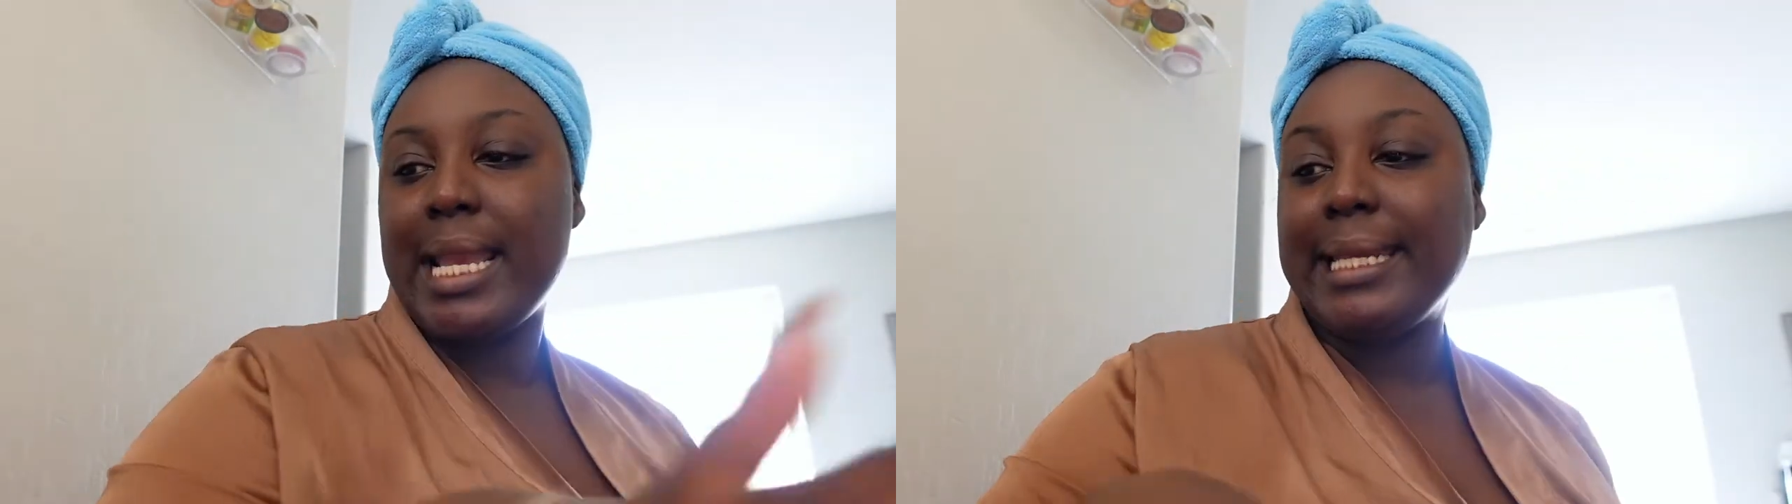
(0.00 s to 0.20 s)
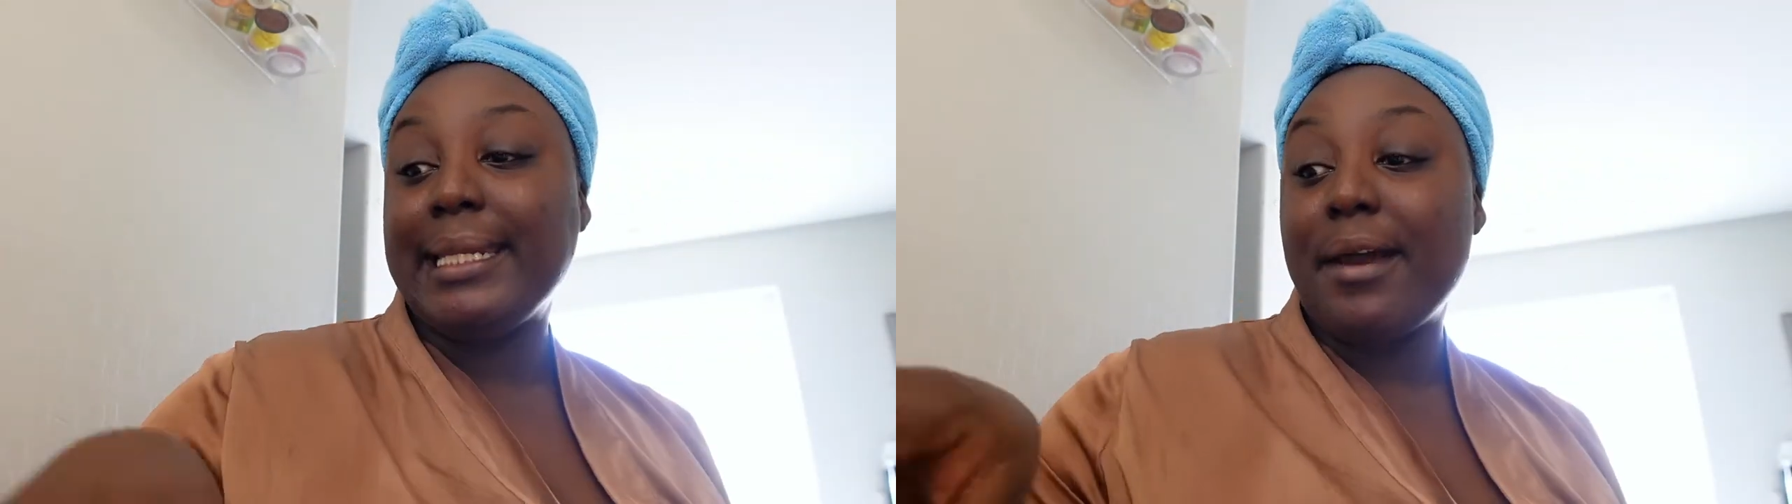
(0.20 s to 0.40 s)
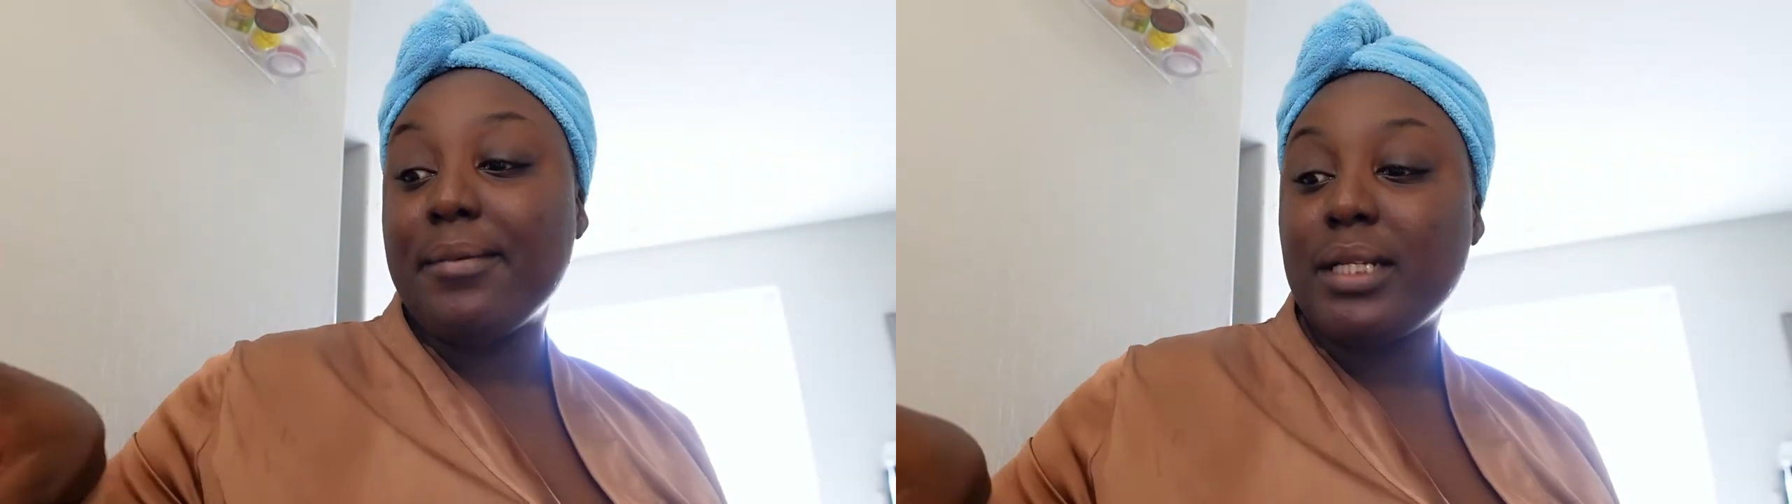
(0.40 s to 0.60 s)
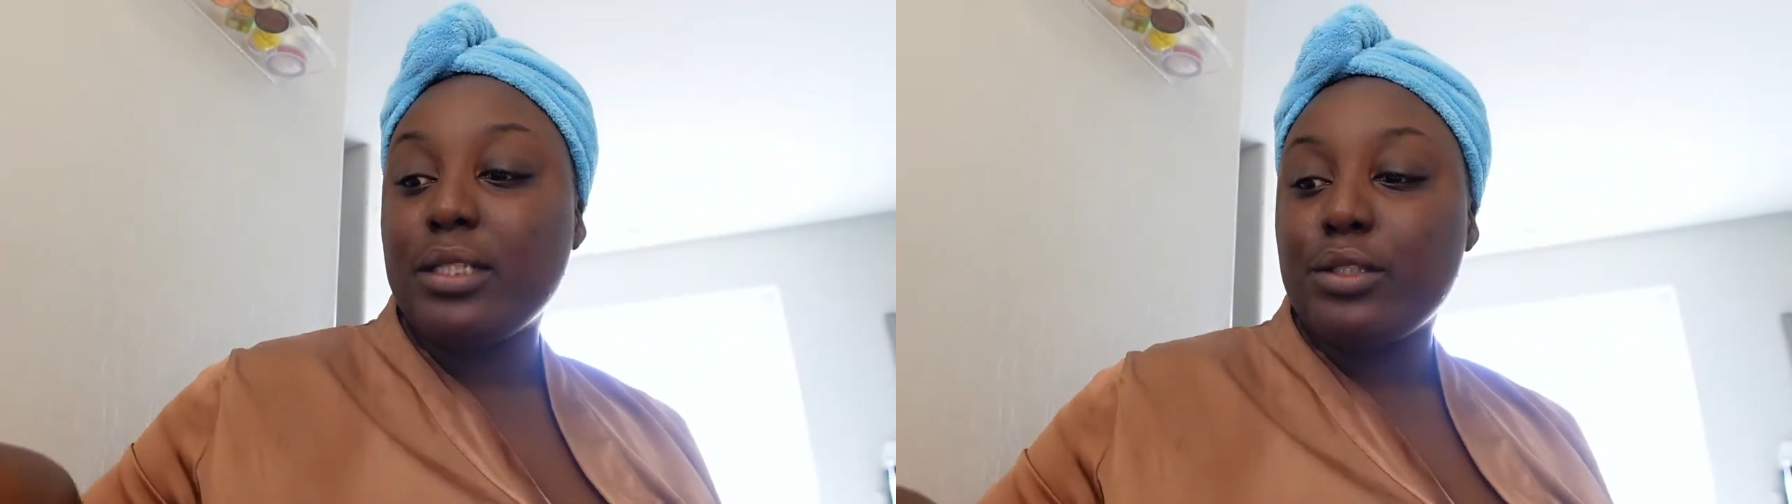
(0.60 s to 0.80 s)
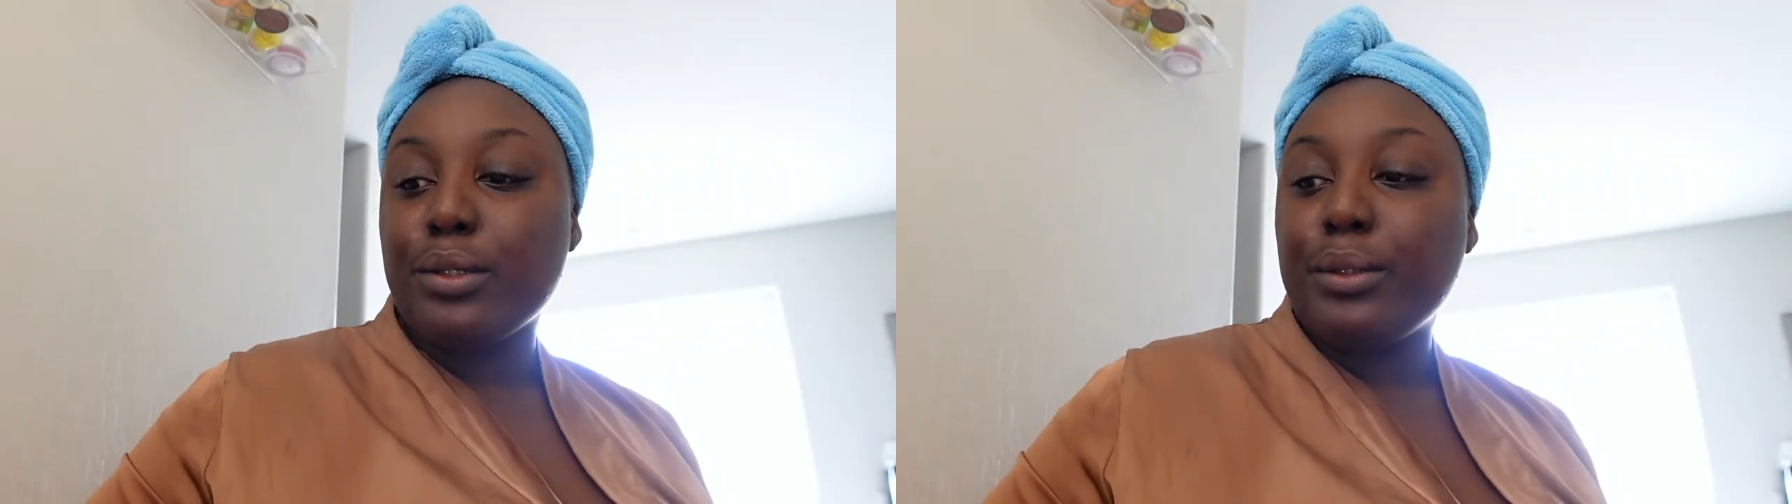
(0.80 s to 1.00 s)
And now I'm
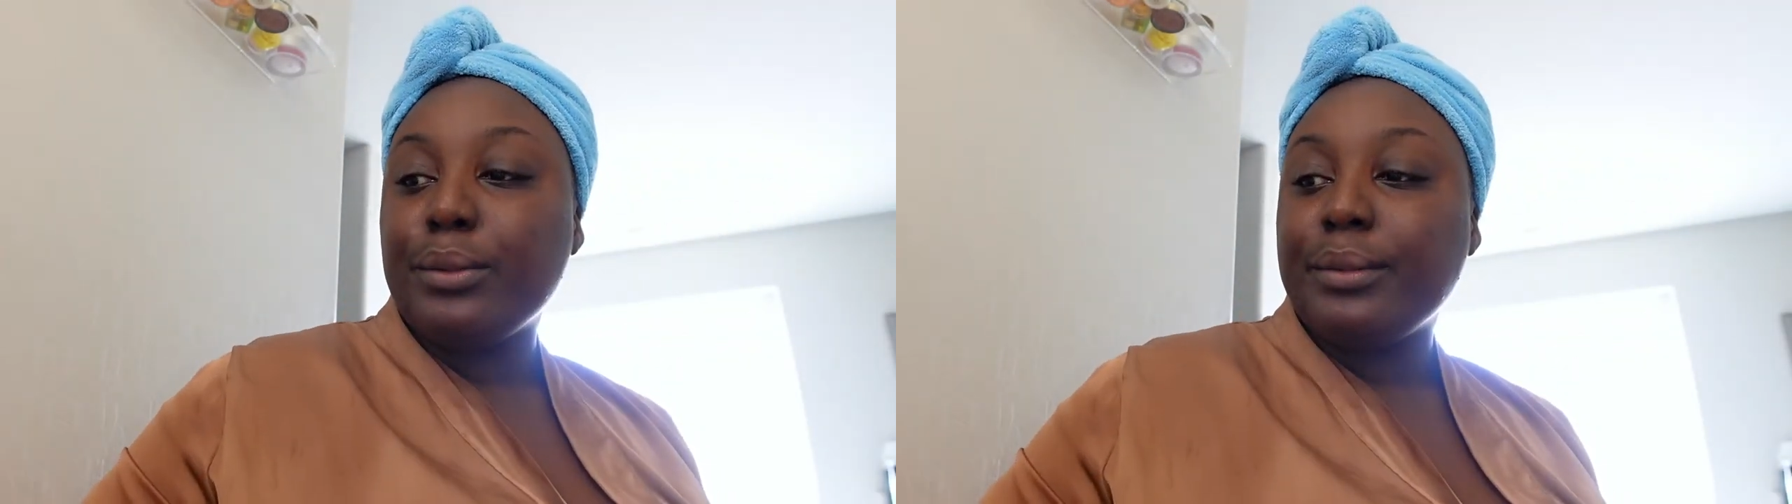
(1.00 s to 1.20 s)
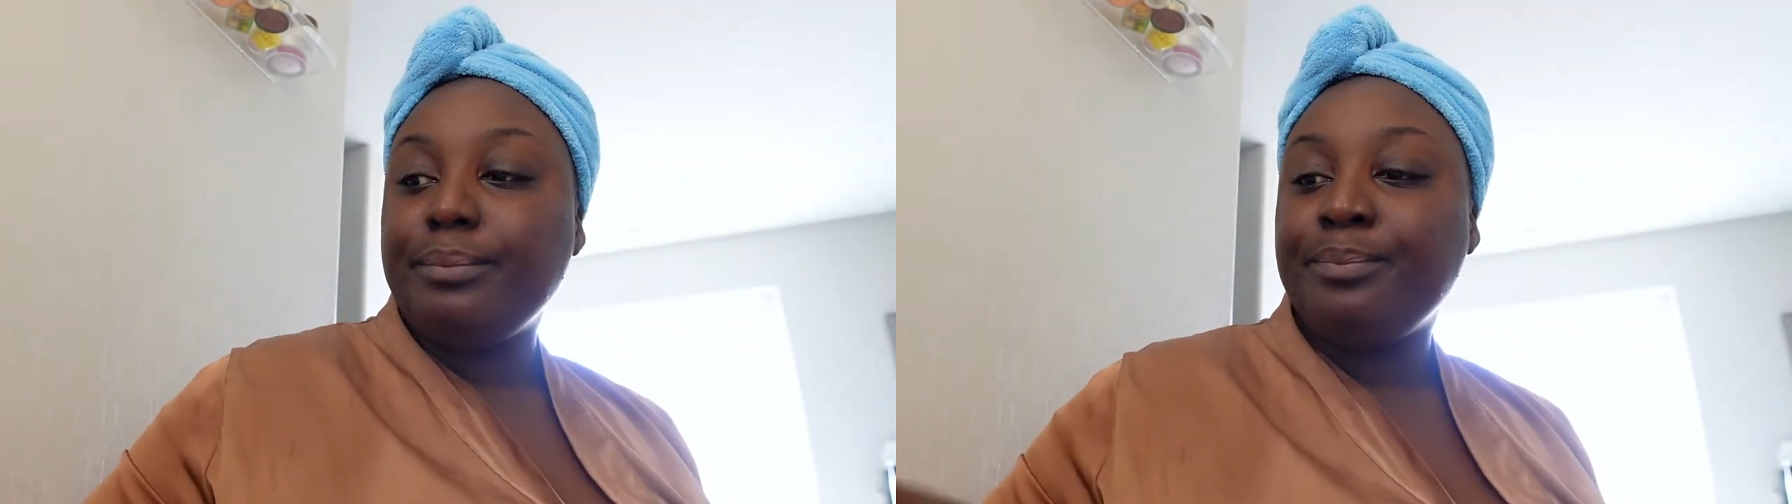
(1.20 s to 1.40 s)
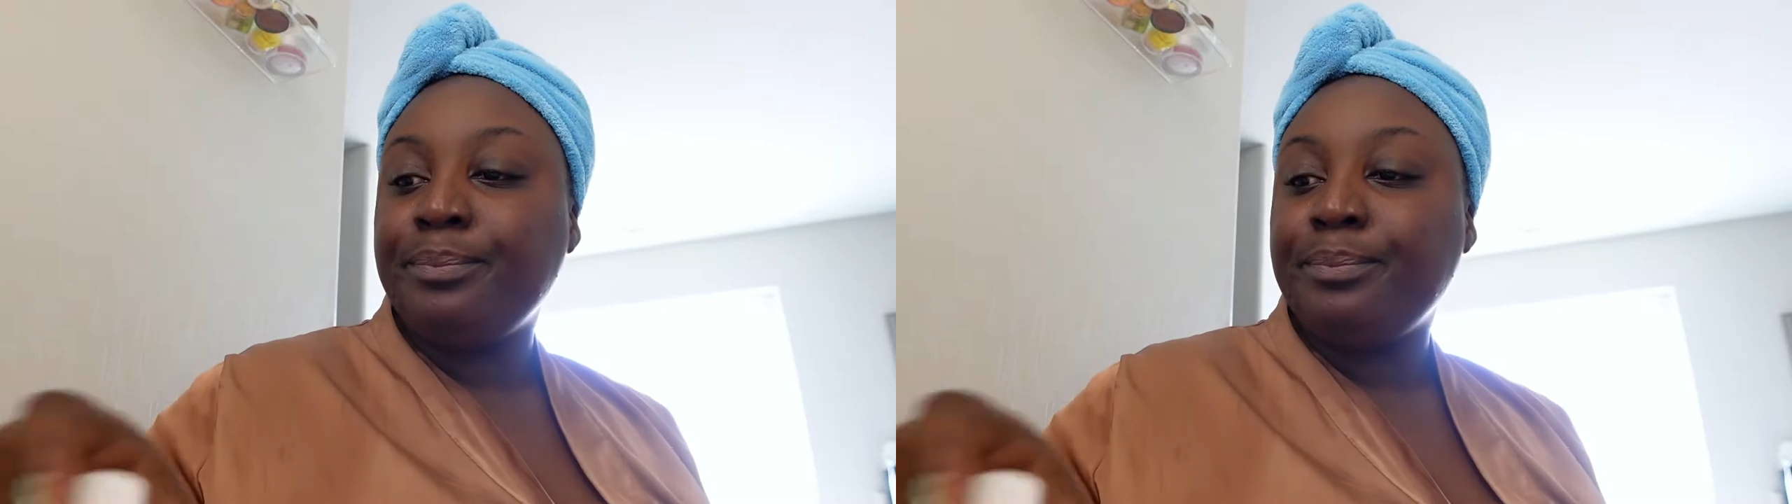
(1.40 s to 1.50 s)
gonna tone